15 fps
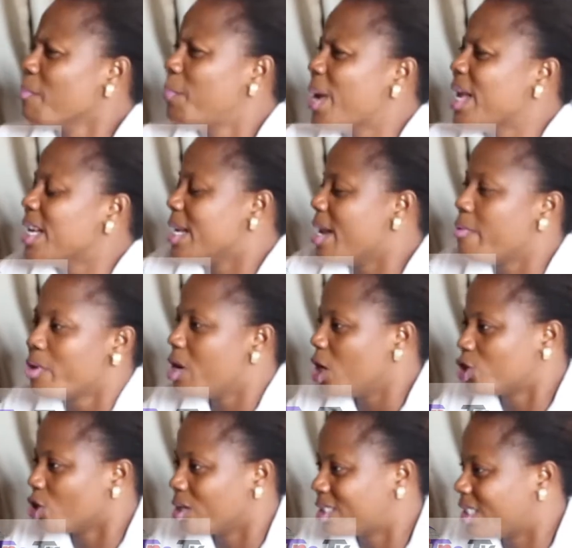And being in a
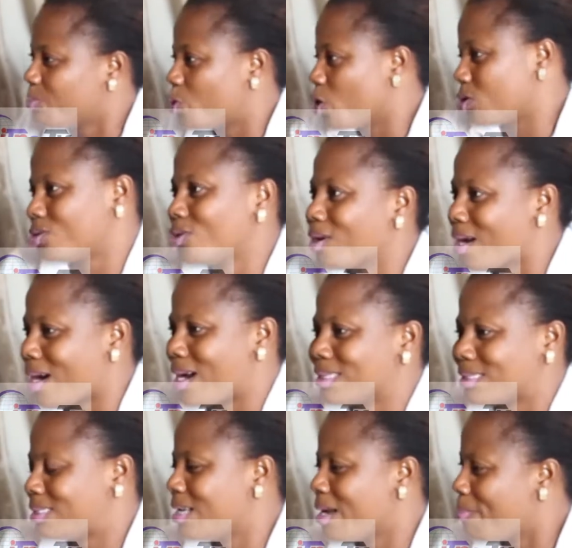relationship does not
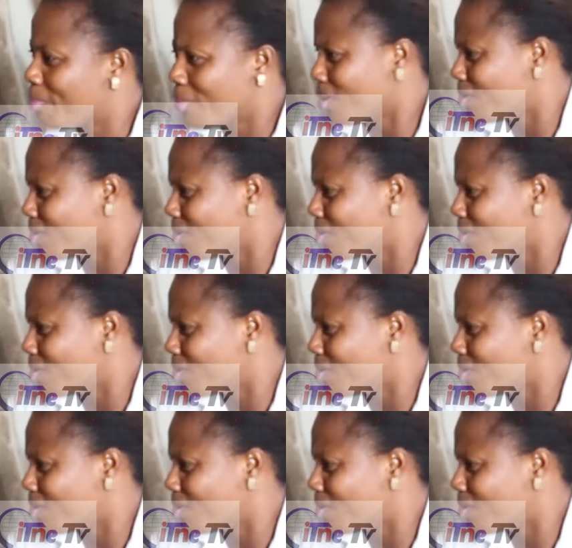guarantee a